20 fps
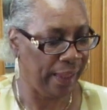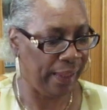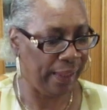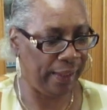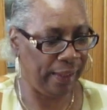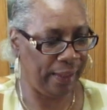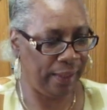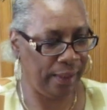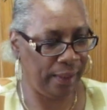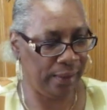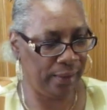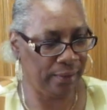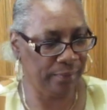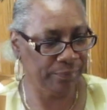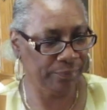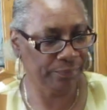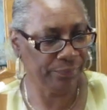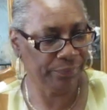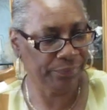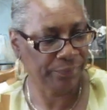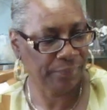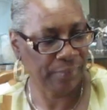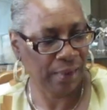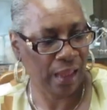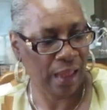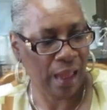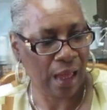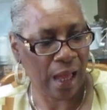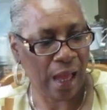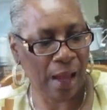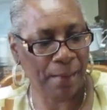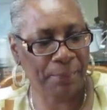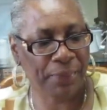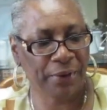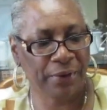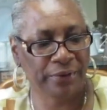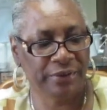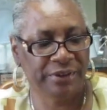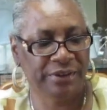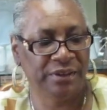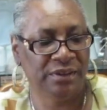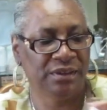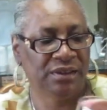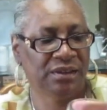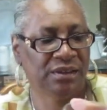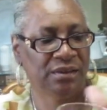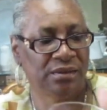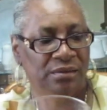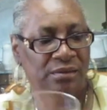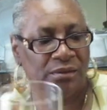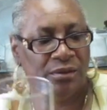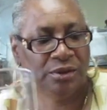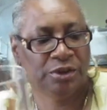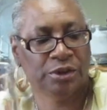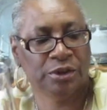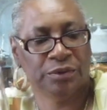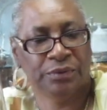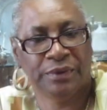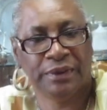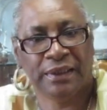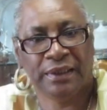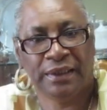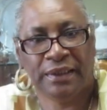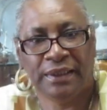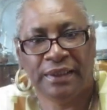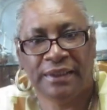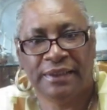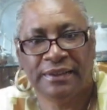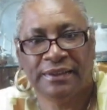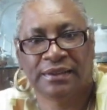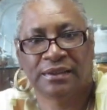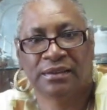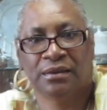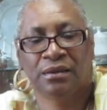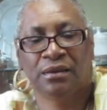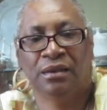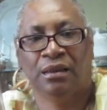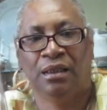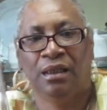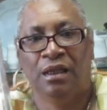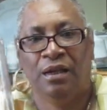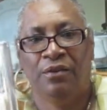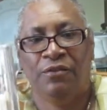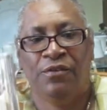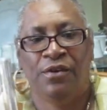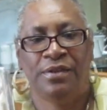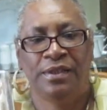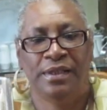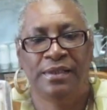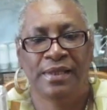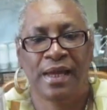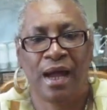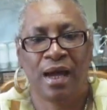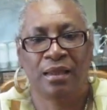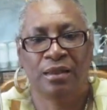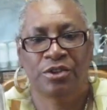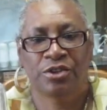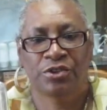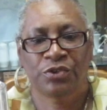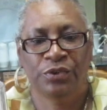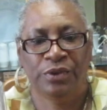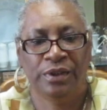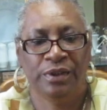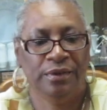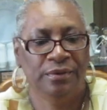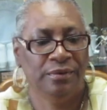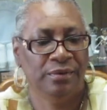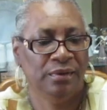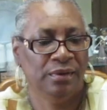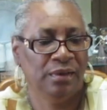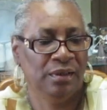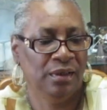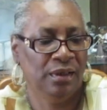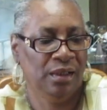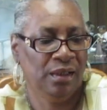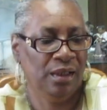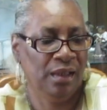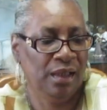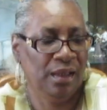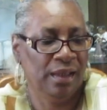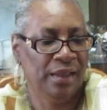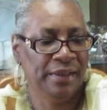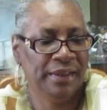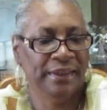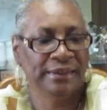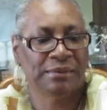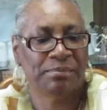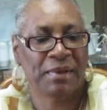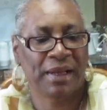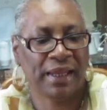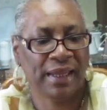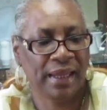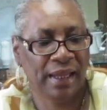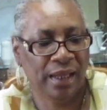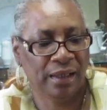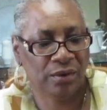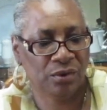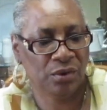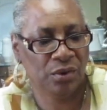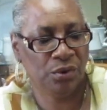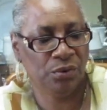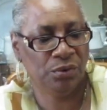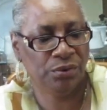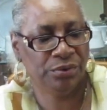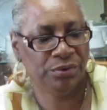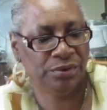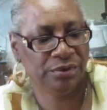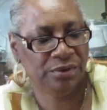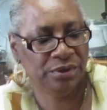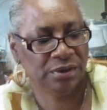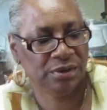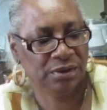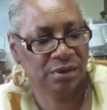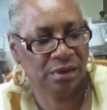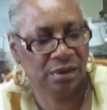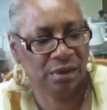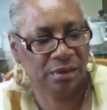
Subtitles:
and I purchased 2 of these from the Dollar Tree. And there's my candle holders,